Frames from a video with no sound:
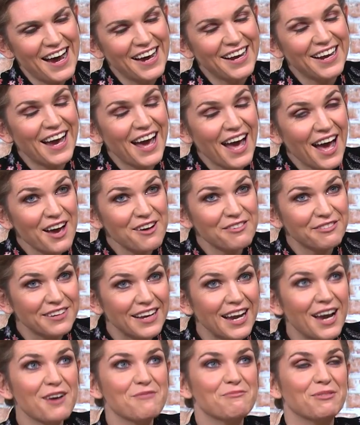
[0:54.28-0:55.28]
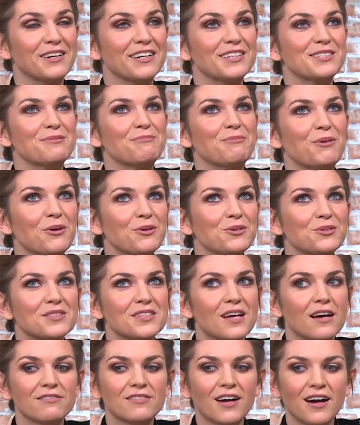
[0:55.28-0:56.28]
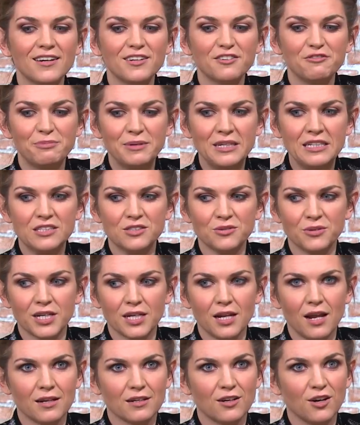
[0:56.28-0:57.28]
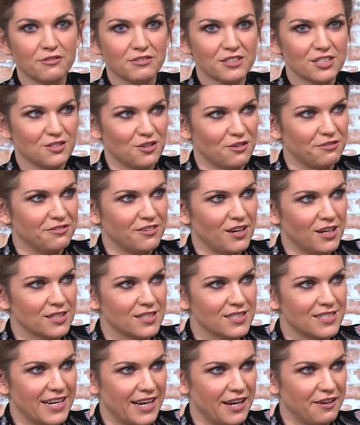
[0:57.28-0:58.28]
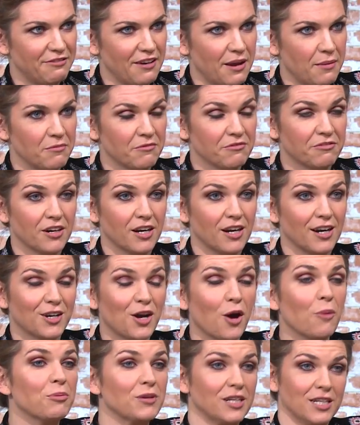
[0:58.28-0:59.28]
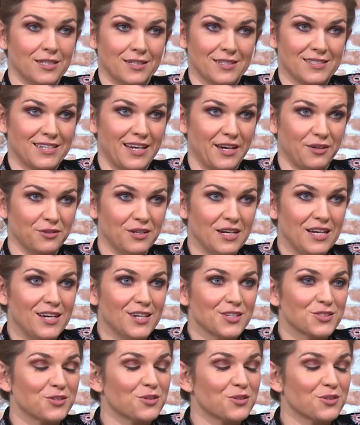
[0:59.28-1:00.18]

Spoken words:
I have, yeah. But I suppose I've kind of been doing a lot of cover stuff on Today FM for a couple of years now. Yeah.